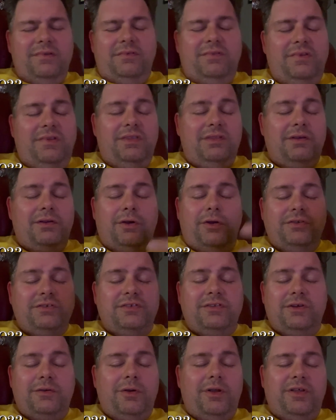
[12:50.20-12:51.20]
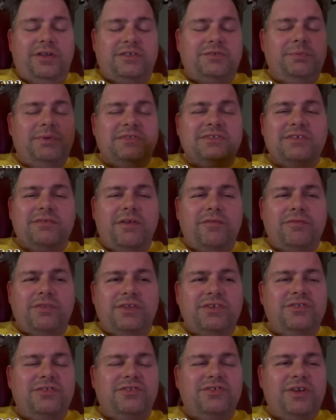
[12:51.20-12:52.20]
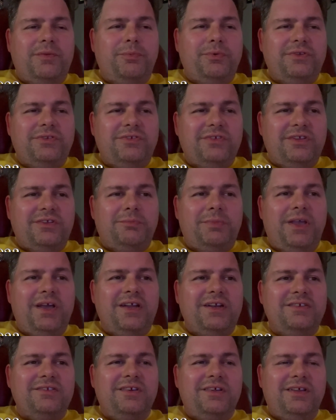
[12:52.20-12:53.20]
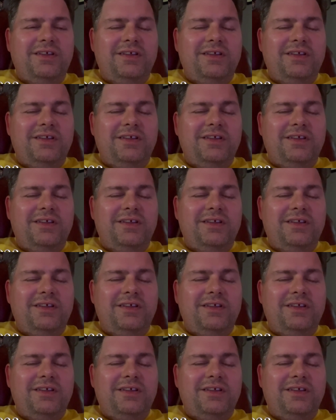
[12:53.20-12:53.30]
They're all expensive, even the cheap ones, let's be honest.